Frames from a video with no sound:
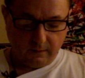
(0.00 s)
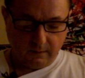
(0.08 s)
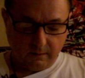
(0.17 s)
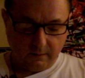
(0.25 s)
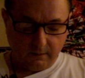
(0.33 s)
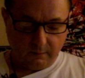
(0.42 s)

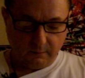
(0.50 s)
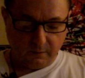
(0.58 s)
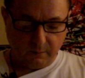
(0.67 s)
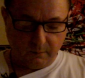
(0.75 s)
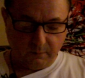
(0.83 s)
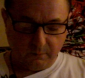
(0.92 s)
At the
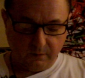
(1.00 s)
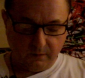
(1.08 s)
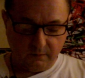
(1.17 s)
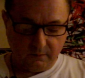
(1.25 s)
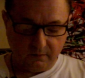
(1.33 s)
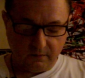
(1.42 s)
moment
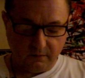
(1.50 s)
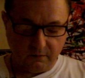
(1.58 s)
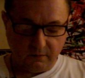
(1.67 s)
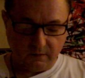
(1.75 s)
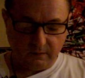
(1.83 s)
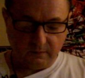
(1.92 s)
Peter said
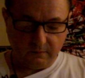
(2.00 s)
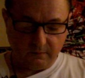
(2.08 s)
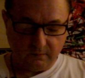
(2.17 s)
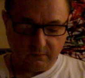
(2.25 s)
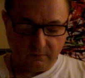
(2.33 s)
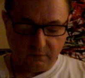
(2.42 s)
Janus.
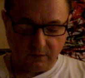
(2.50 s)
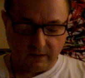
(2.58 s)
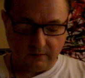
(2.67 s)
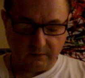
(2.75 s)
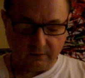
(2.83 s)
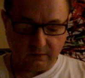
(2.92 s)

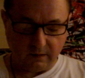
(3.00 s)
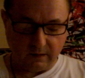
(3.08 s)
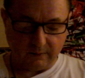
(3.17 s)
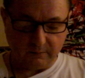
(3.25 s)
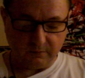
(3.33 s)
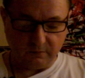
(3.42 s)
Janus
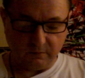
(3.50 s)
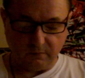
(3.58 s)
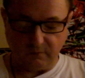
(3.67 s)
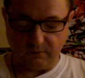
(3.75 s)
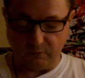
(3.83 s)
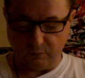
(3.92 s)
collapsed to the
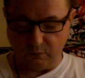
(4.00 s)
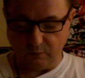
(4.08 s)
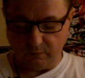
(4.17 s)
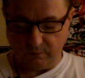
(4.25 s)
floor.